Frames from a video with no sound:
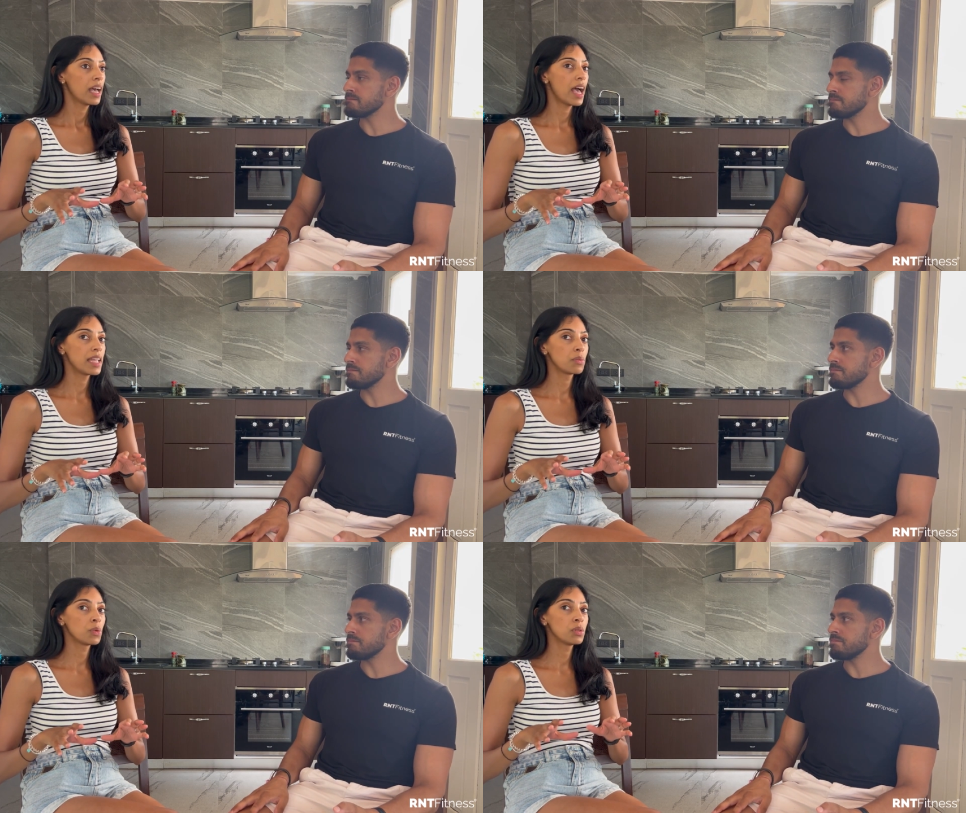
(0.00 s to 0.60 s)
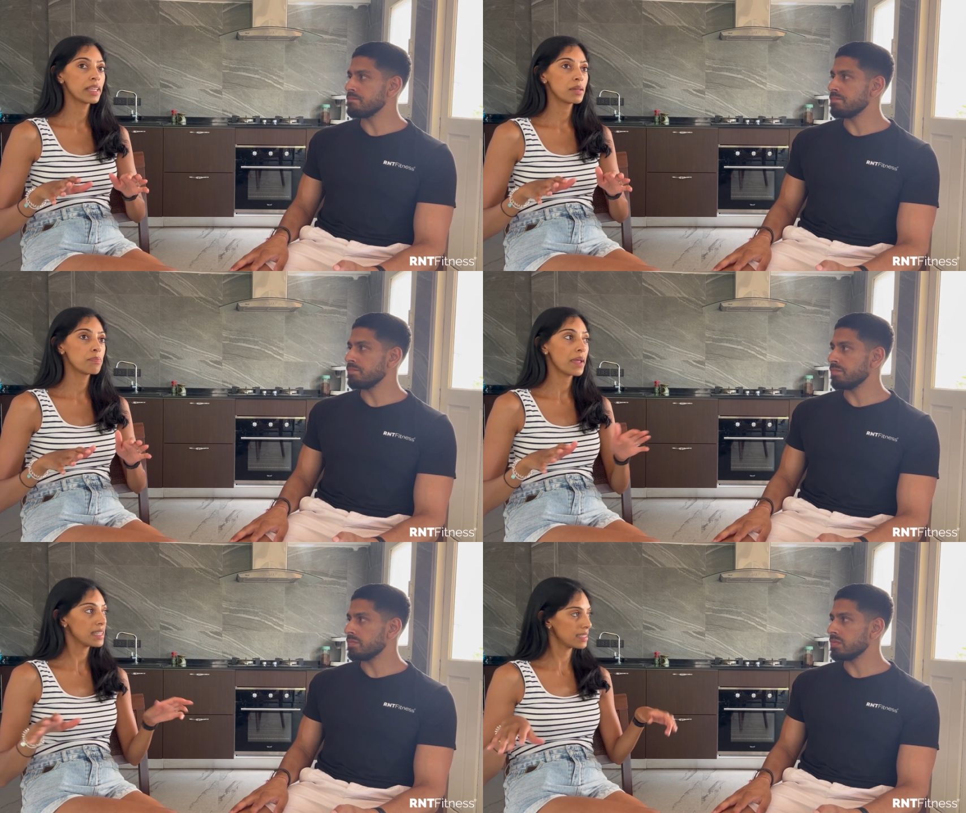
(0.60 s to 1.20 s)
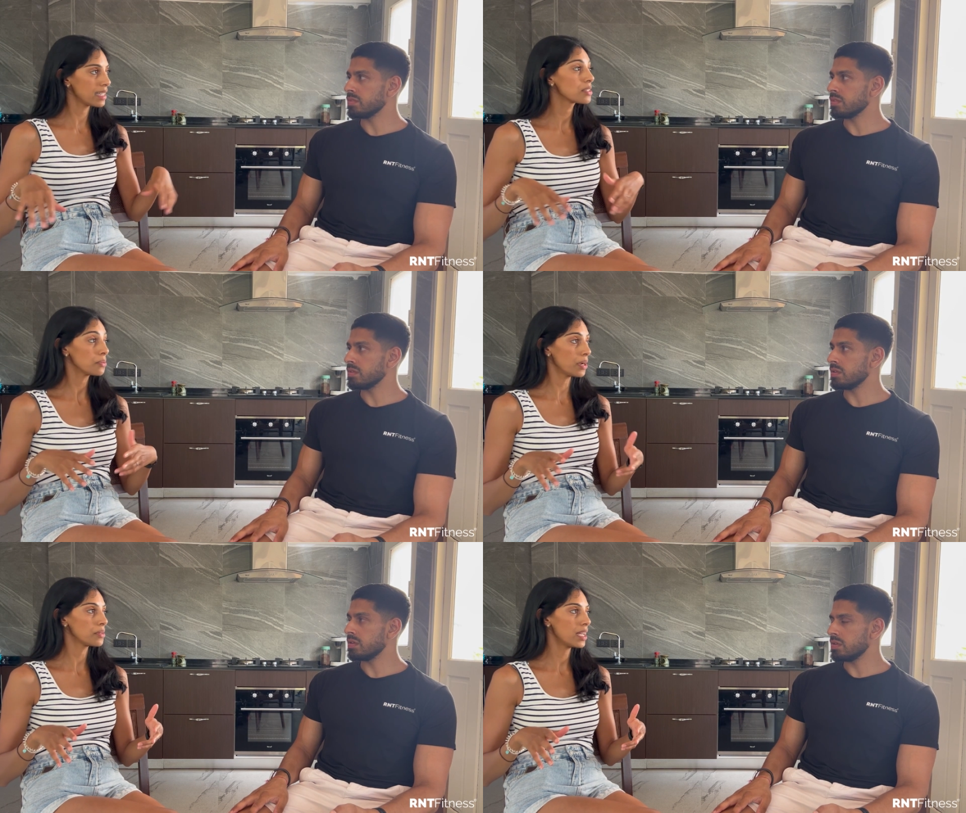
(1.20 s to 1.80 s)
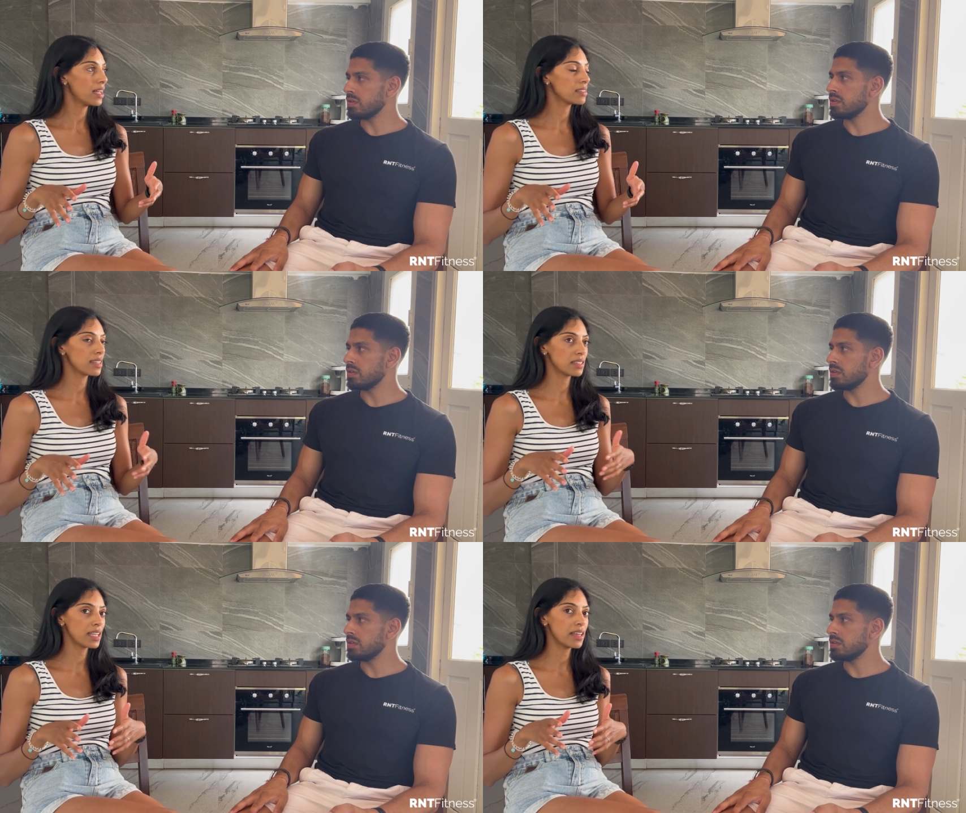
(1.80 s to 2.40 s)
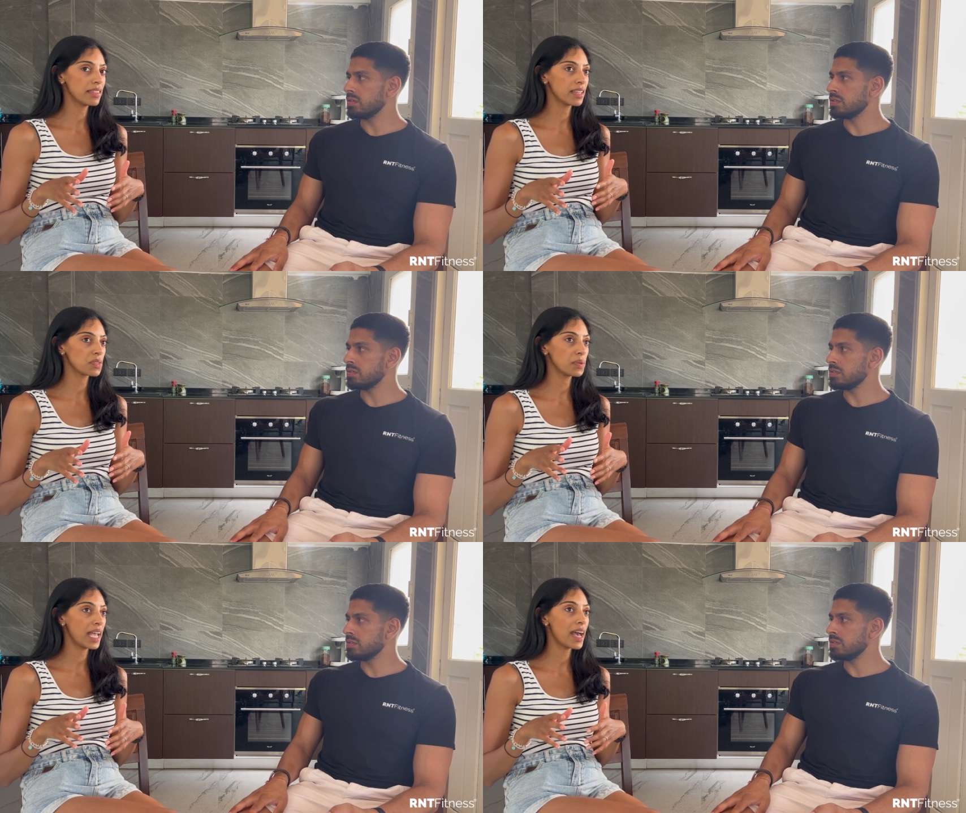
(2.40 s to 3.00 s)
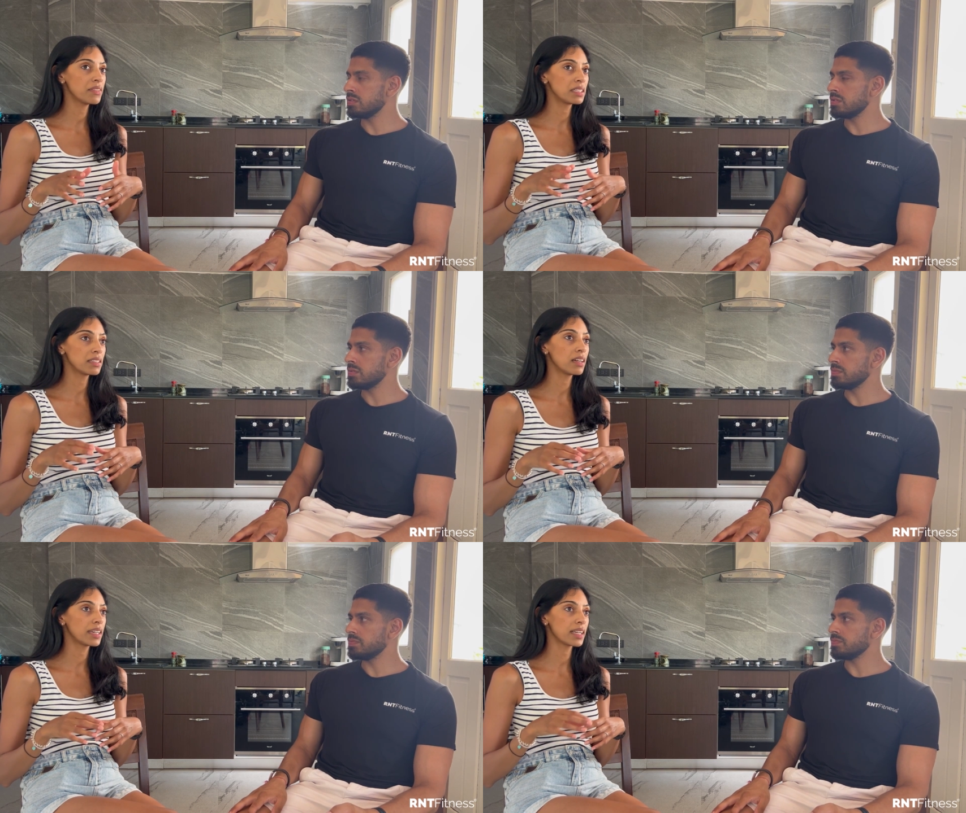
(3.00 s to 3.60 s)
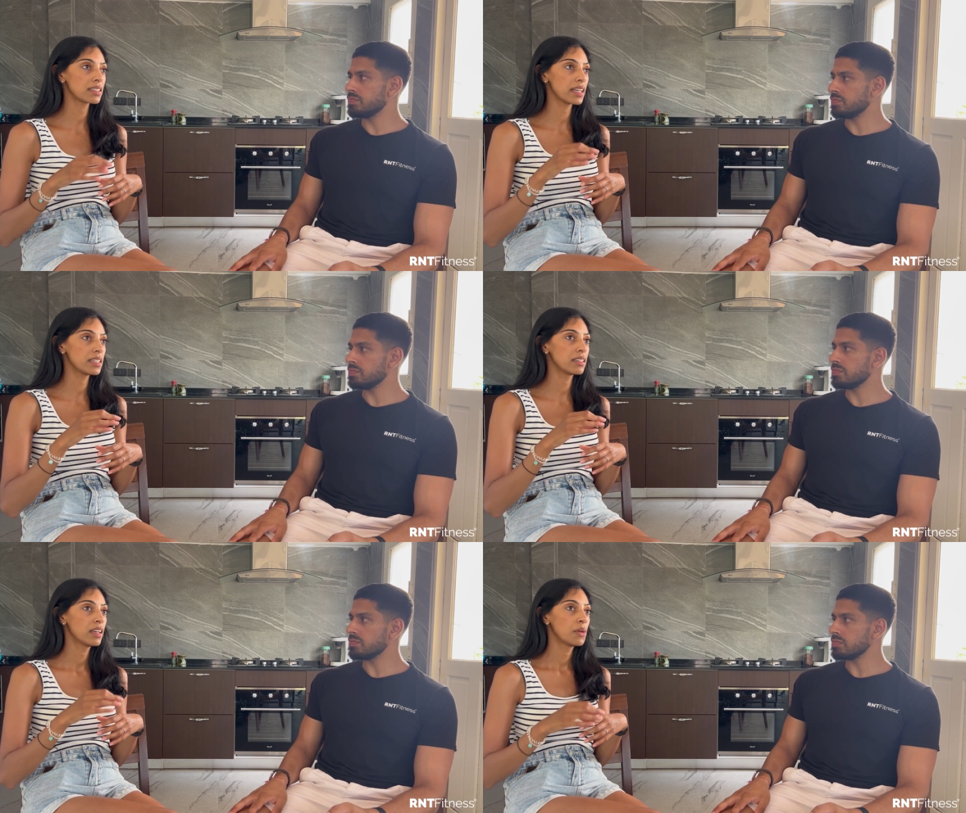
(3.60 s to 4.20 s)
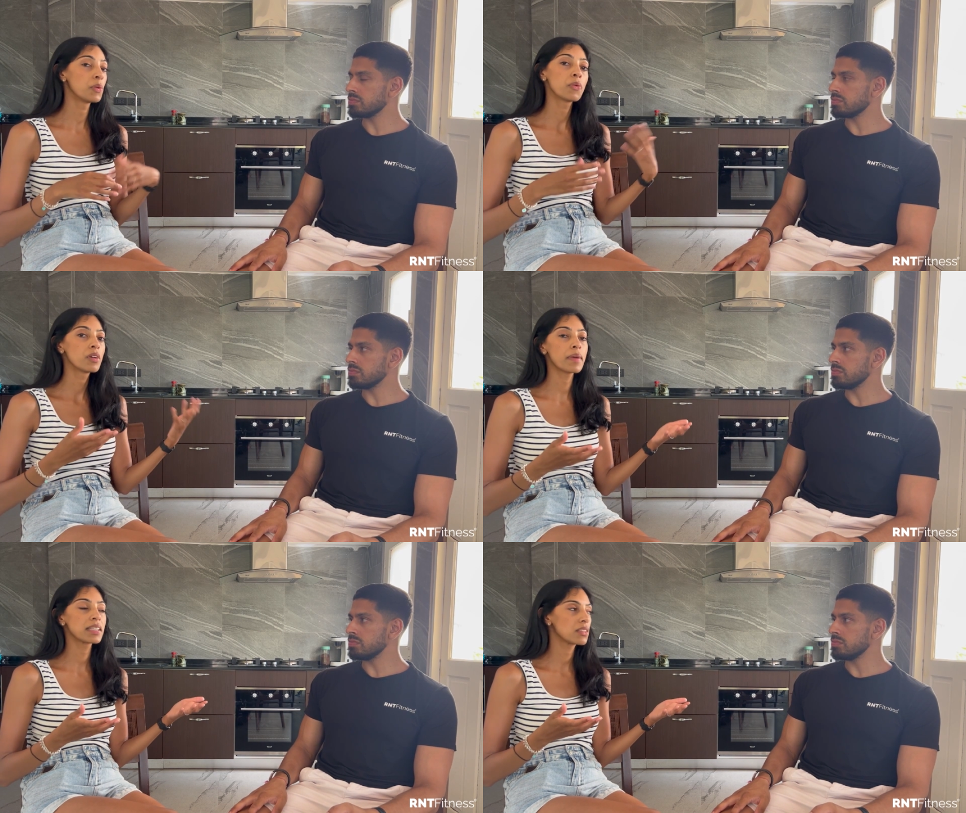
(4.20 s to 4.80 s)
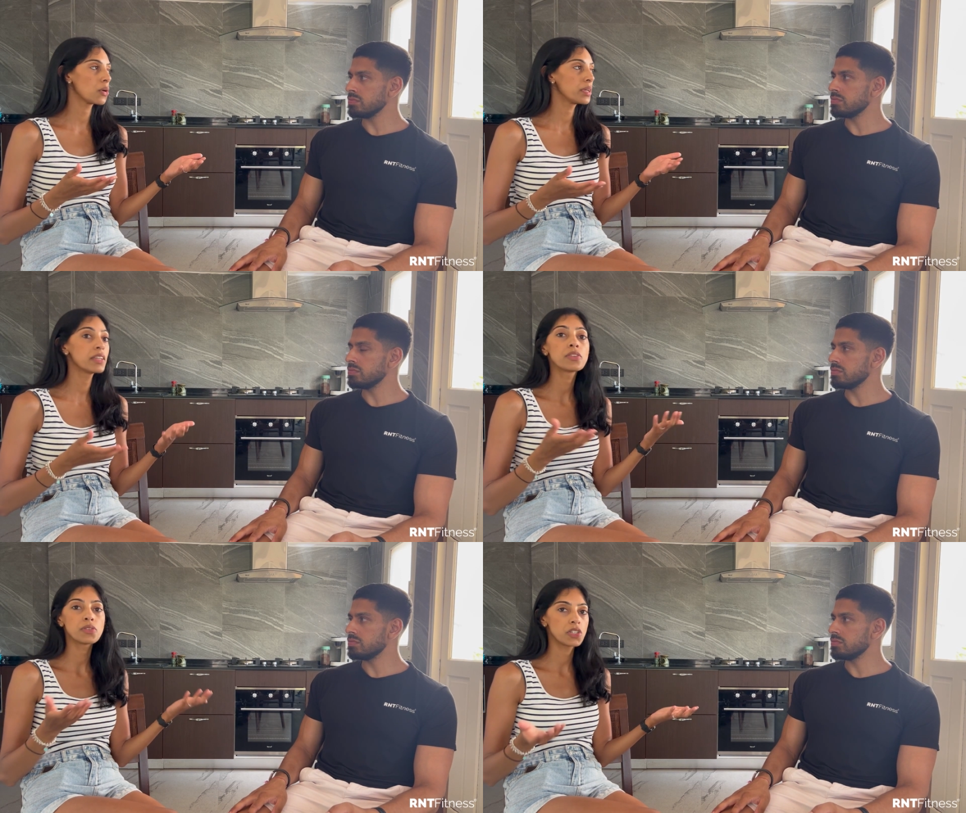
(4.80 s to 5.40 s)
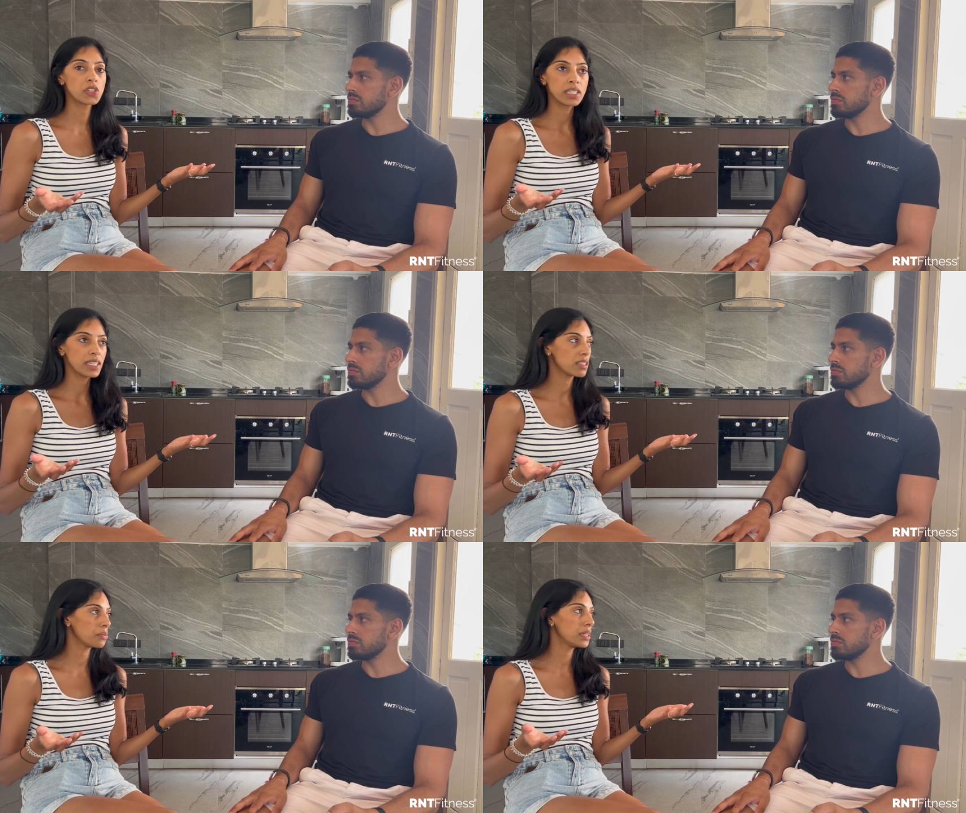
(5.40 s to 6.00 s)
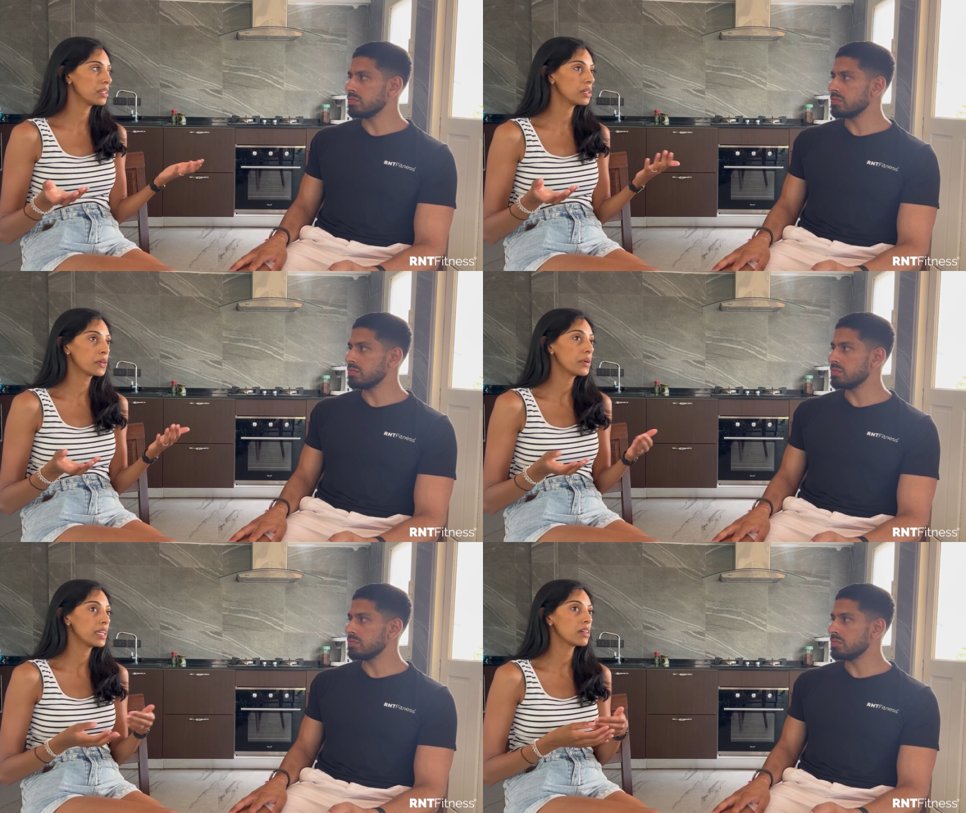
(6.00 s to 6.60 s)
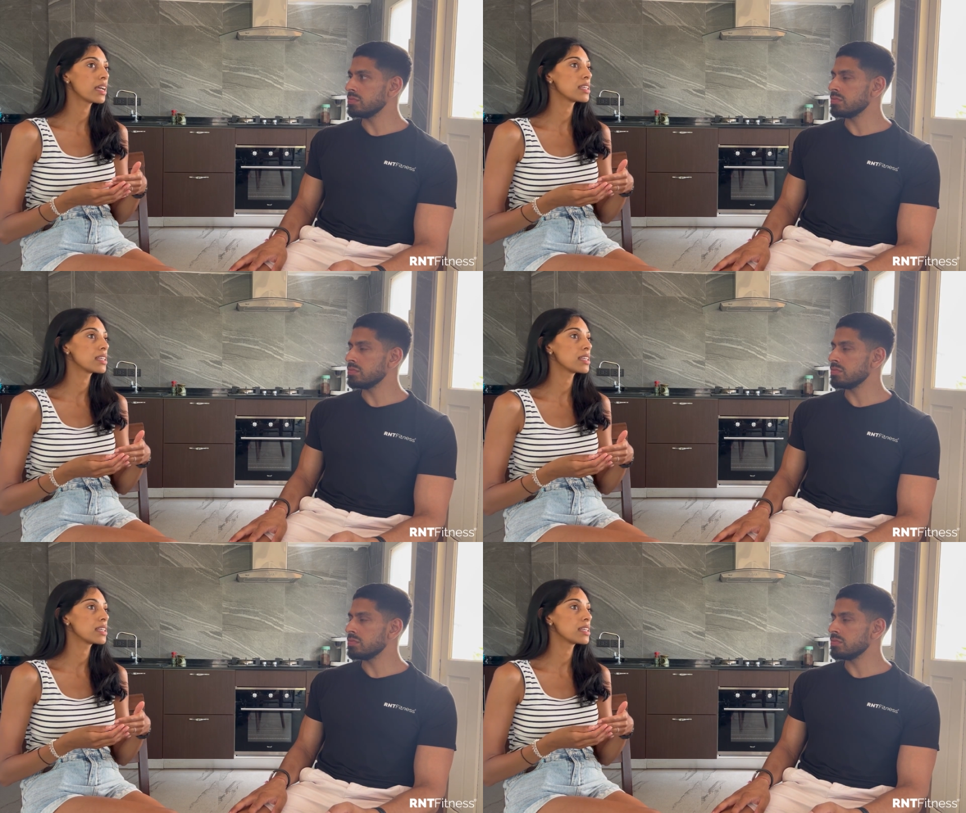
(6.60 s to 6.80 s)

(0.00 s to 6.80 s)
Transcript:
Speaker 1: and we'll then base things around her so there's certain things we haven't done like certain when we were in mexico we didn't do chichen itza we agreed okay